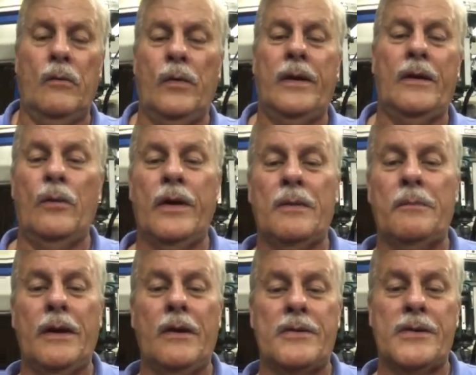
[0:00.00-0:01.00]
we can
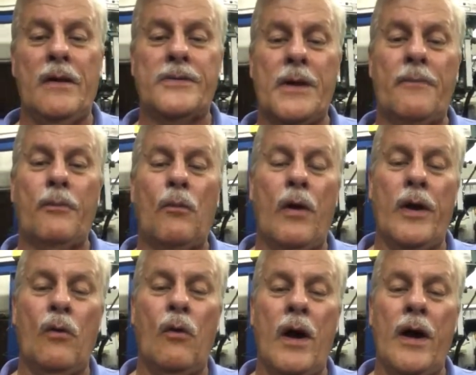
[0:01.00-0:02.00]
beat ourselves up
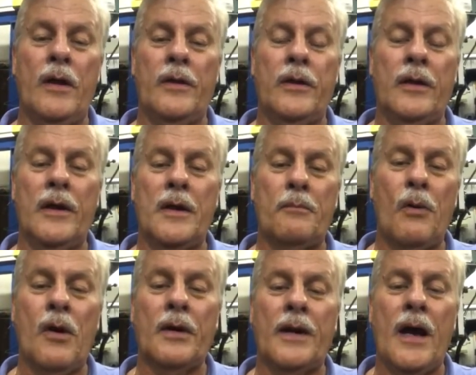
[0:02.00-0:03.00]
quite a while, and you can get
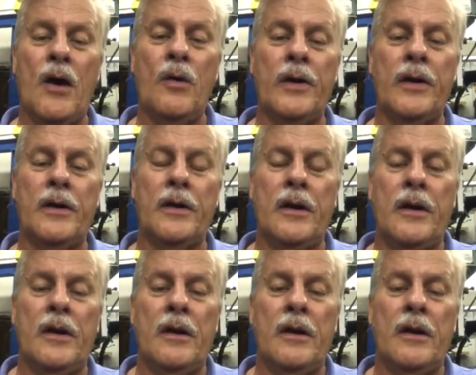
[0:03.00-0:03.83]
bogged down in